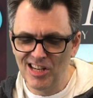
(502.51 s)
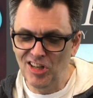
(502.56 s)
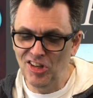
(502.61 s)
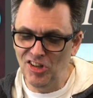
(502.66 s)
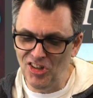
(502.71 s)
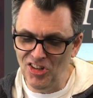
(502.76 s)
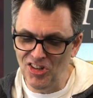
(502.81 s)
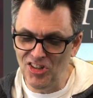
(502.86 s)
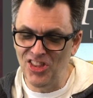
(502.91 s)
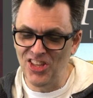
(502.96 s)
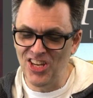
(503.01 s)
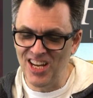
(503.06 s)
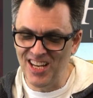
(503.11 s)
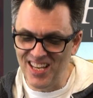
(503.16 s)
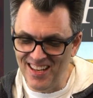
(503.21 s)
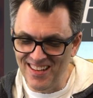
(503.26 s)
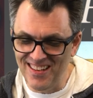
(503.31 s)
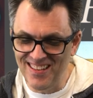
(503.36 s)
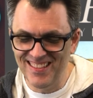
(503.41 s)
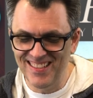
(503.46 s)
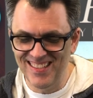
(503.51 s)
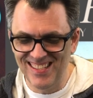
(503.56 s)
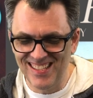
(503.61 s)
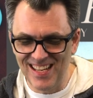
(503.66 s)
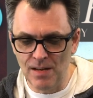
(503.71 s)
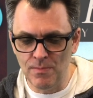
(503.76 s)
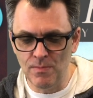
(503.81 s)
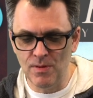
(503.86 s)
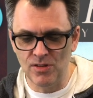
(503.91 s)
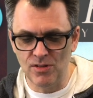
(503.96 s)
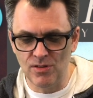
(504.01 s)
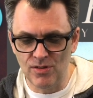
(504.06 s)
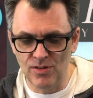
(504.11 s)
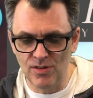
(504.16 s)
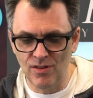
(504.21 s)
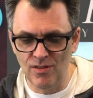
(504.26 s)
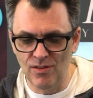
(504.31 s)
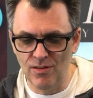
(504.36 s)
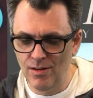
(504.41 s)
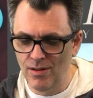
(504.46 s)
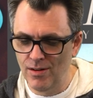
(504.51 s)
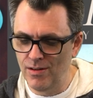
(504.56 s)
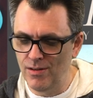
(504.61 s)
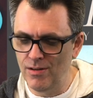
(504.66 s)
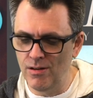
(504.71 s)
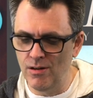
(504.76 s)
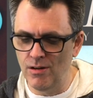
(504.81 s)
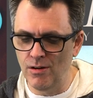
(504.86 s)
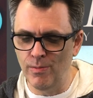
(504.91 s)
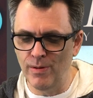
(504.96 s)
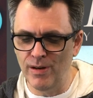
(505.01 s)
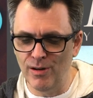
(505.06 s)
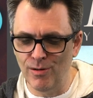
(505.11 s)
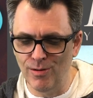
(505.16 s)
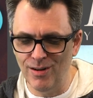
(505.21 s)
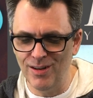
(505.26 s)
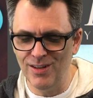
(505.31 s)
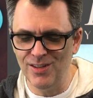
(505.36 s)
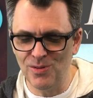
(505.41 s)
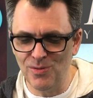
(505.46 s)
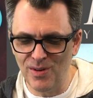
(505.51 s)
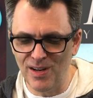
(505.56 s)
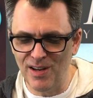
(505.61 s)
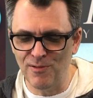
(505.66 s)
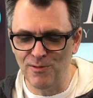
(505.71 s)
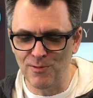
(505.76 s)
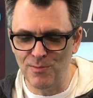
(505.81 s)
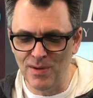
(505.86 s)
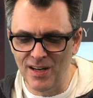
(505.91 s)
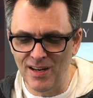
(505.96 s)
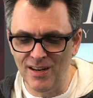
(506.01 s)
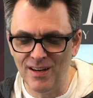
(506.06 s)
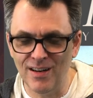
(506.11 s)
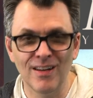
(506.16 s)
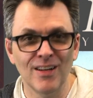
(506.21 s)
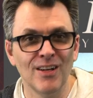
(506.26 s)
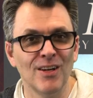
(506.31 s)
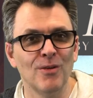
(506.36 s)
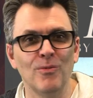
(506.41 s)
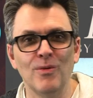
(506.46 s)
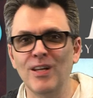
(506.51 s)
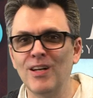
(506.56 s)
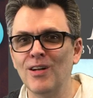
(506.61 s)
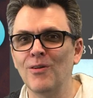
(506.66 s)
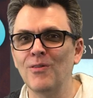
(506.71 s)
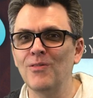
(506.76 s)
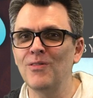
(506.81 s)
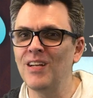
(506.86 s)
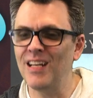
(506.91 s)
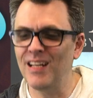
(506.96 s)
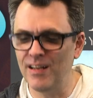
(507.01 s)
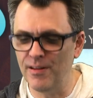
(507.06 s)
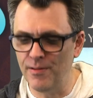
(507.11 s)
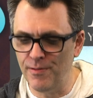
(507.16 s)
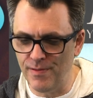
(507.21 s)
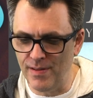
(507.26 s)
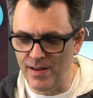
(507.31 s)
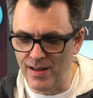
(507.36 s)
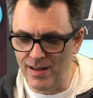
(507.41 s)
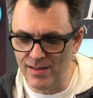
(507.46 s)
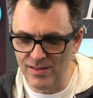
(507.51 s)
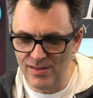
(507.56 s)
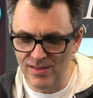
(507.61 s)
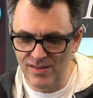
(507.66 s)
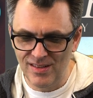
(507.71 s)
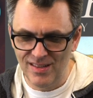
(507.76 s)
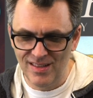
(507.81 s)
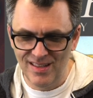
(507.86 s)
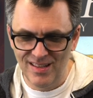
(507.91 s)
Good thinking, said Mr. Sir. Nobody runs away from here. We don't need a fence.